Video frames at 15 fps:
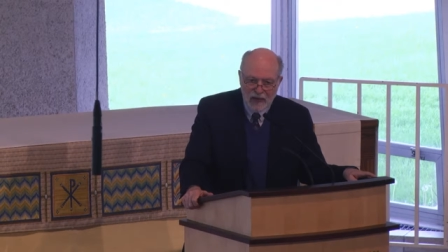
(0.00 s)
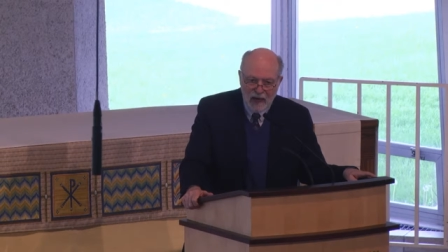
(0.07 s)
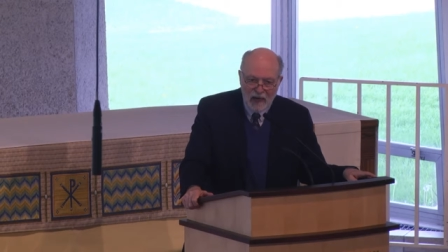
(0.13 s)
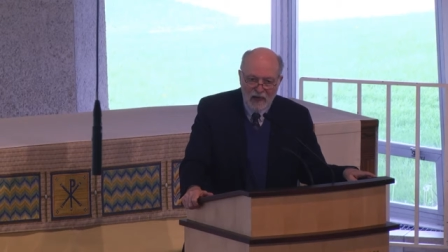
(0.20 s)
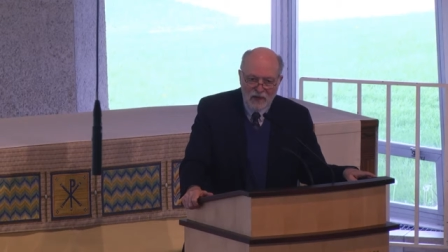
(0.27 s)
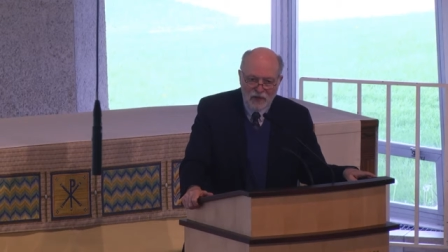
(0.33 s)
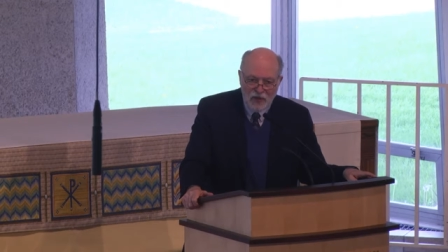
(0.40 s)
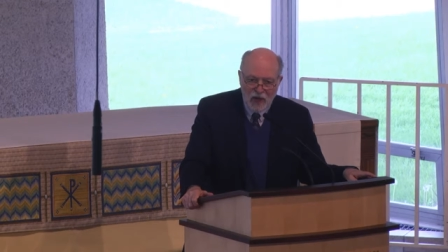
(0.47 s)

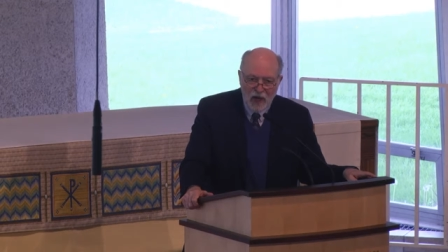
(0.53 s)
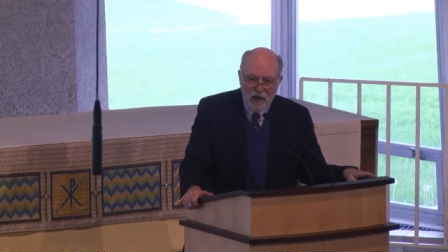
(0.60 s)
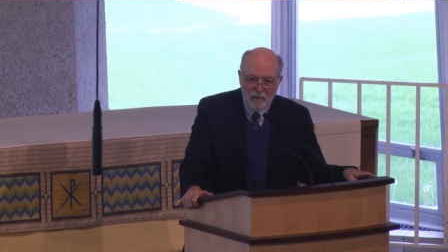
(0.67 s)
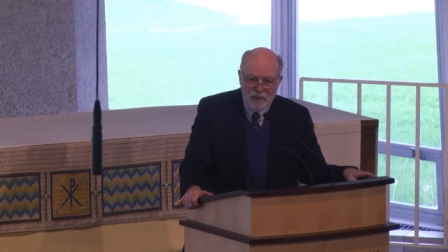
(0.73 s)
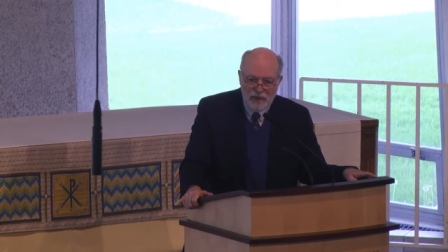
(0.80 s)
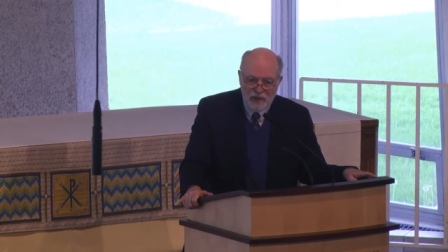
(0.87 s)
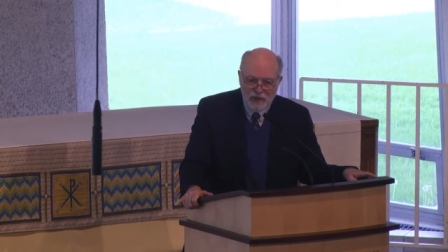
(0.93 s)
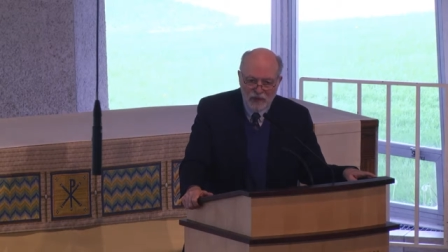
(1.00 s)
Our
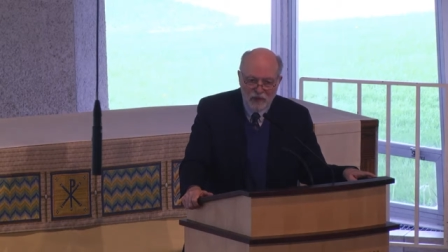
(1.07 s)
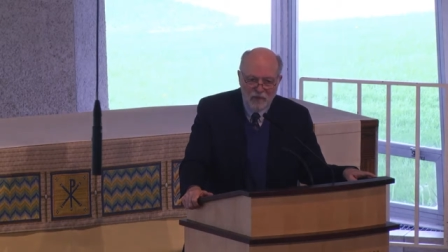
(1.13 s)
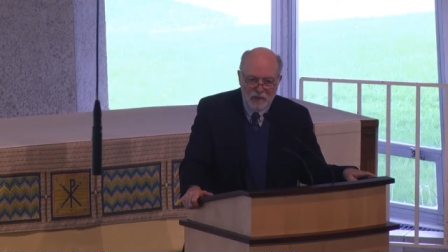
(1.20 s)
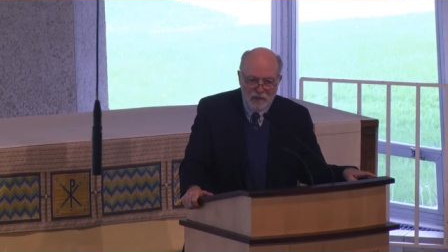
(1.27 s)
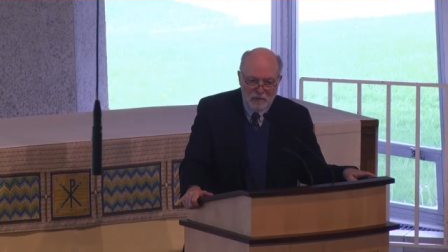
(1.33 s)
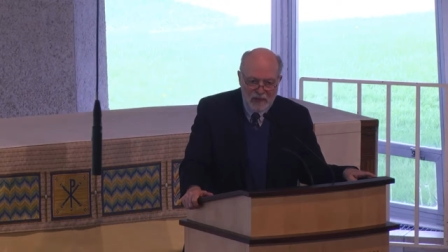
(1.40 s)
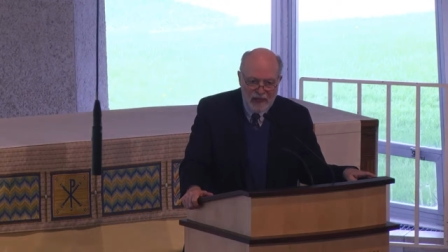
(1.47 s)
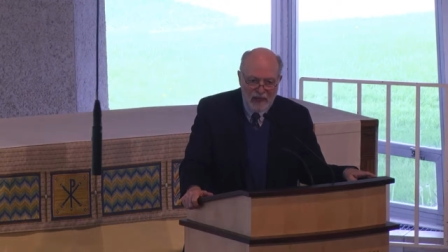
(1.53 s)
job as
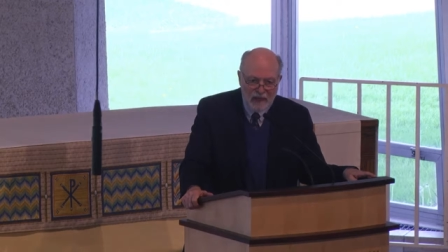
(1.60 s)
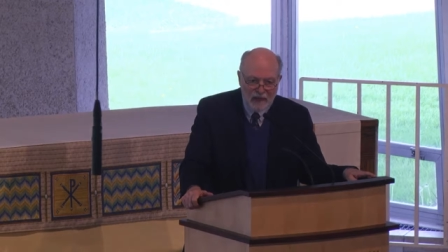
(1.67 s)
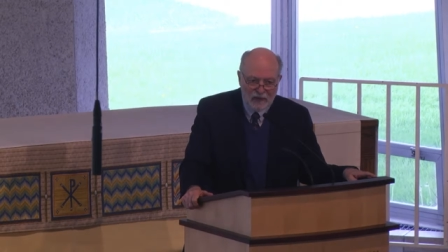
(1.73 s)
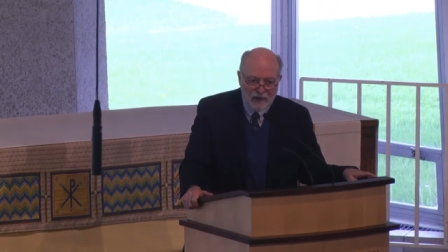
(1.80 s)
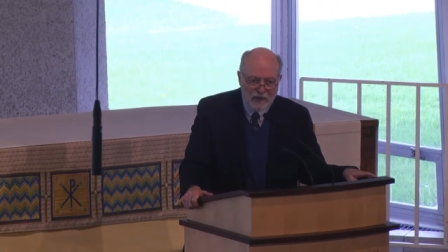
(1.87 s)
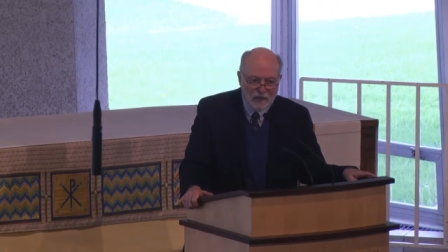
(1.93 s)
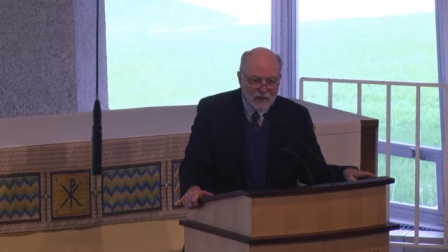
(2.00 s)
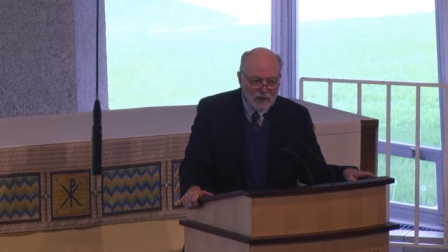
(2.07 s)
human
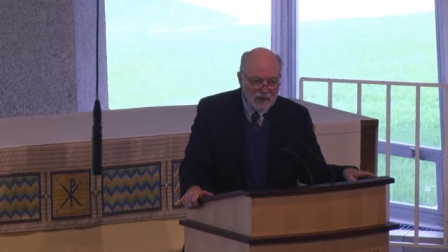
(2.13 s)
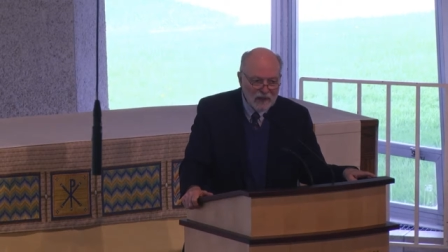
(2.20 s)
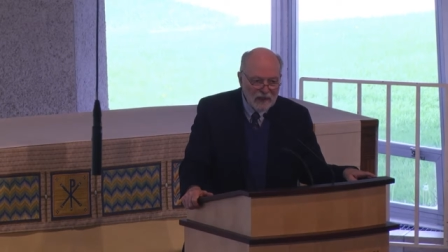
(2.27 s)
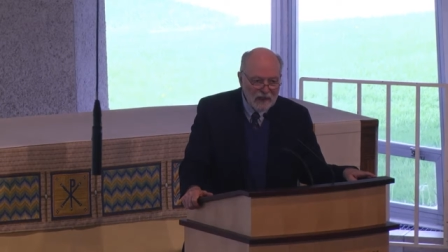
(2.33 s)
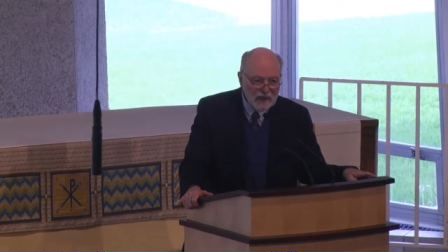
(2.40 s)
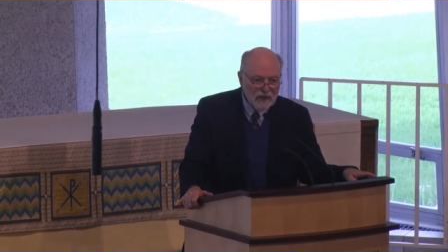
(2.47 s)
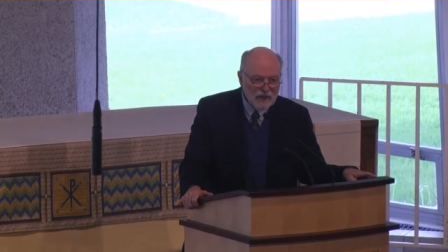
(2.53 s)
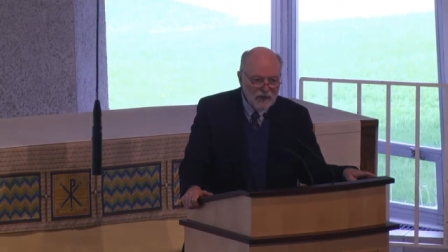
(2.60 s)
beings
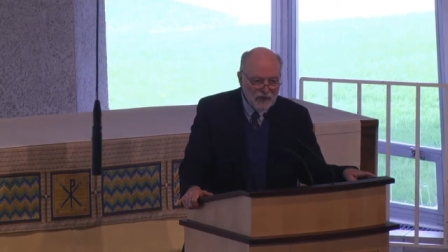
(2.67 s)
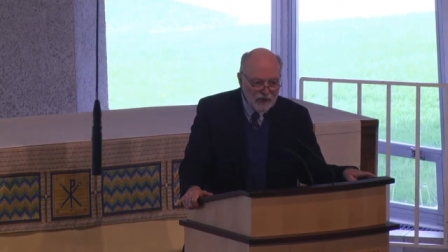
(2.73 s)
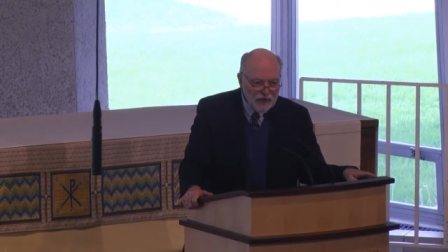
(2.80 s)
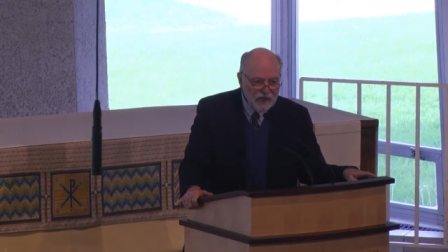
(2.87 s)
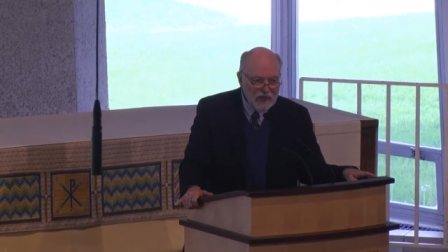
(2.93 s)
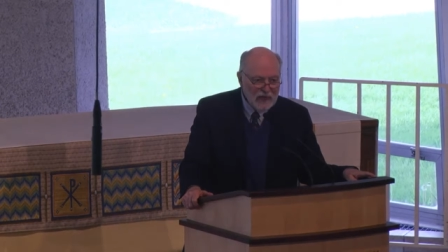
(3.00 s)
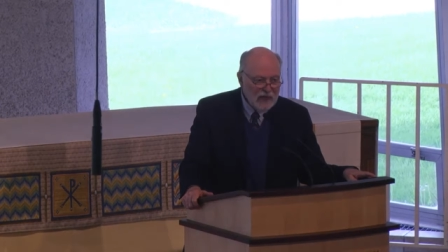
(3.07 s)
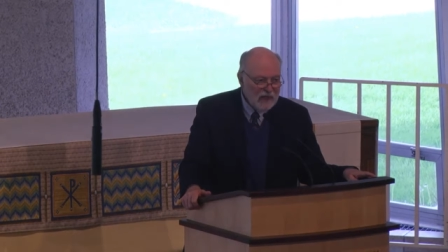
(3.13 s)
is to
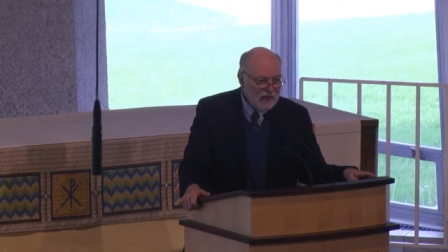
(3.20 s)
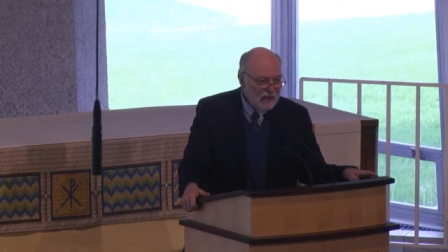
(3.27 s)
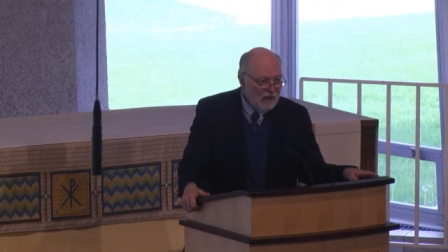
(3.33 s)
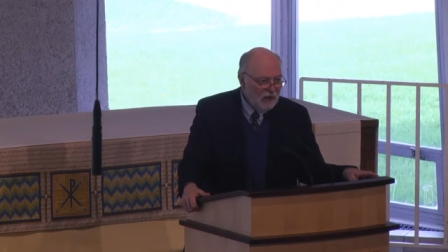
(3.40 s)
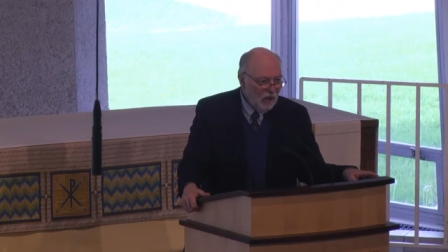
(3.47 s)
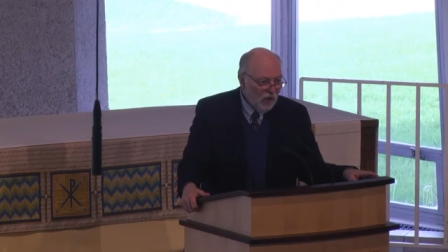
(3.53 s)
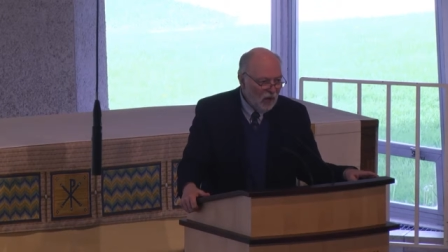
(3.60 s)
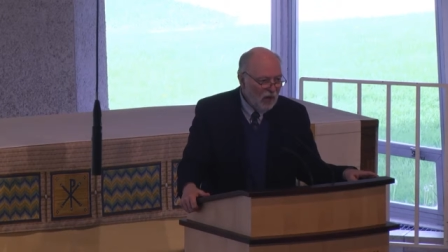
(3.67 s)
see
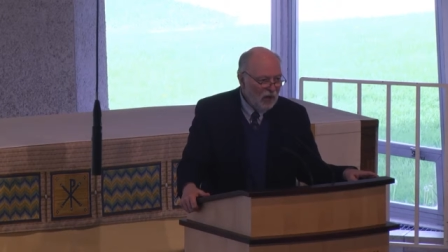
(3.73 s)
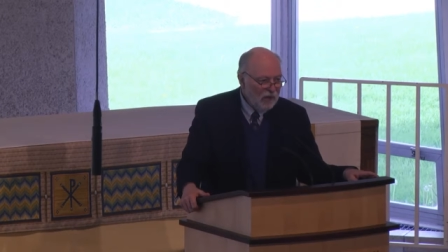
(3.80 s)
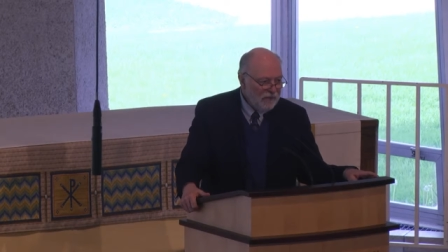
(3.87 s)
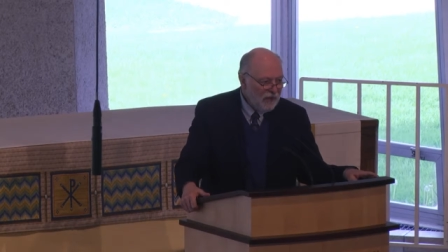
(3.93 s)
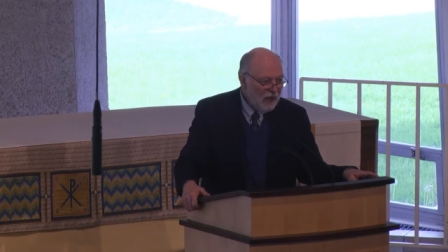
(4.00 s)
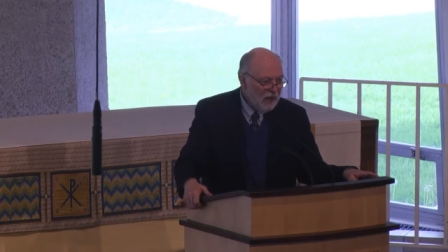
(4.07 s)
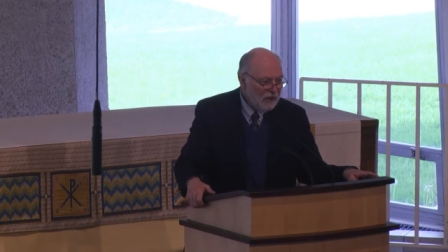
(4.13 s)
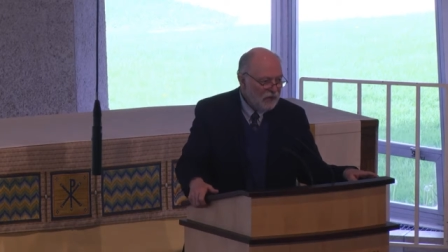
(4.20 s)
that all
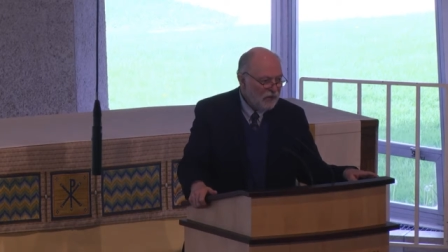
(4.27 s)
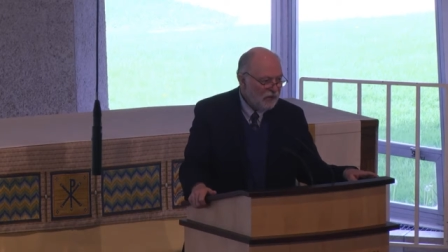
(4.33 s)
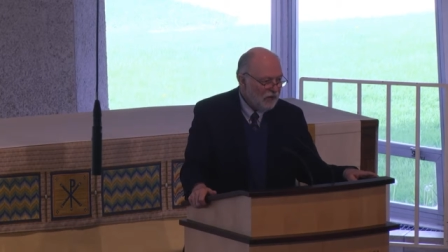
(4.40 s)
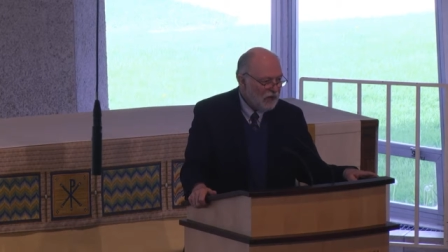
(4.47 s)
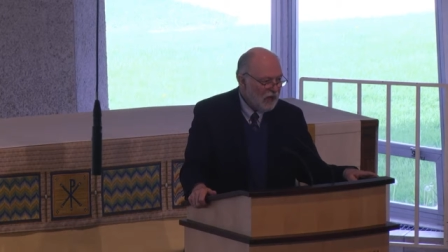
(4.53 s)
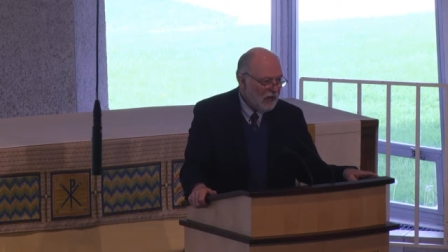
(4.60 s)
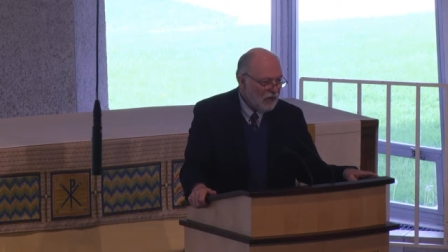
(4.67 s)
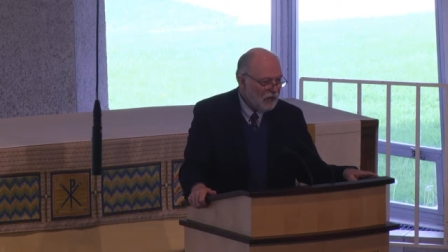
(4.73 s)
of God's
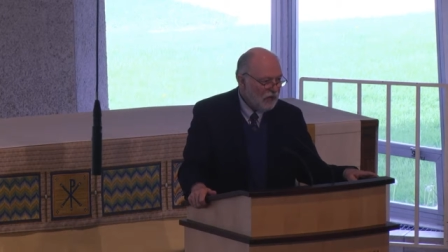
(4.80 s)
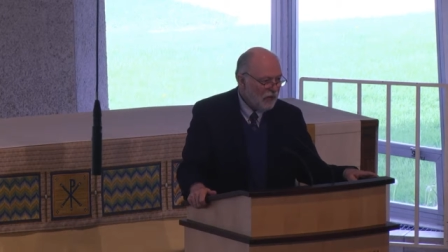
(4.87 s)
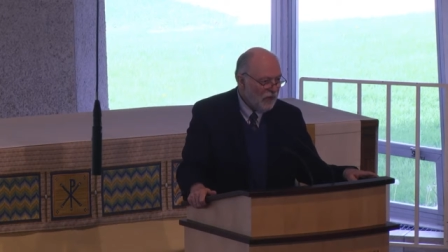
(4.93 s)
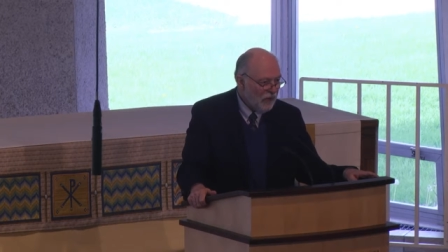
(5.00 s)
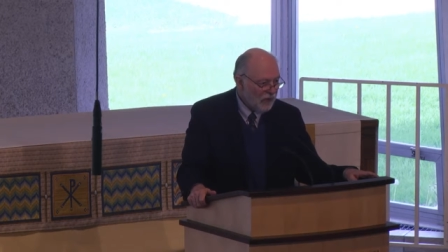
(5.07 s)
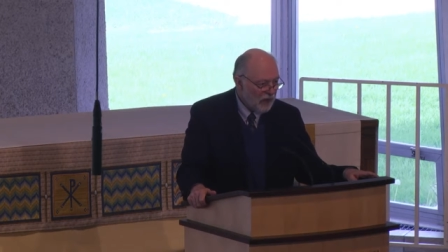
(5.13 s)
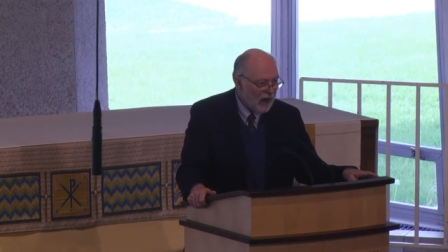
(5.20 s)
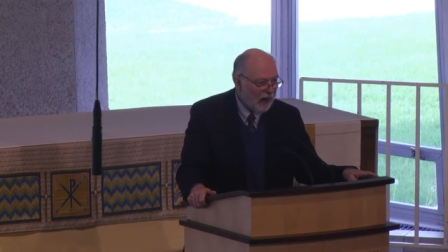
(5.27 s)
creation
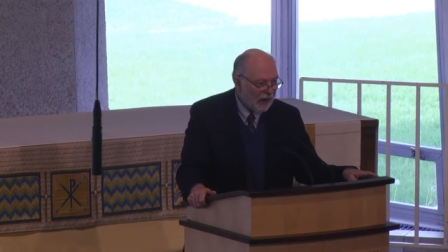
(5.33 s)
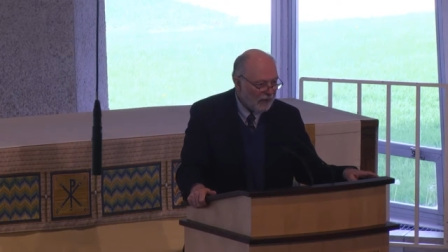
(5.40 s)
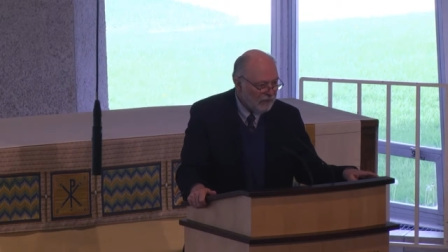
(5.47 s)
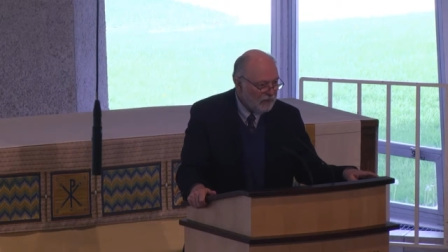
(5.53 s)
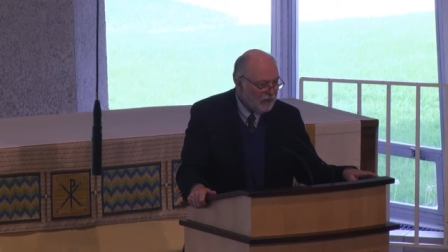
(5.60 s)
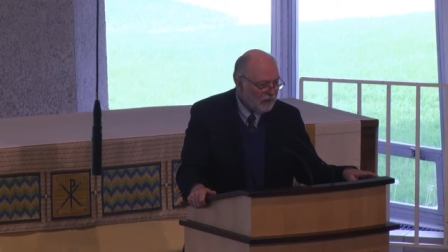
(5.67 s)
thrives.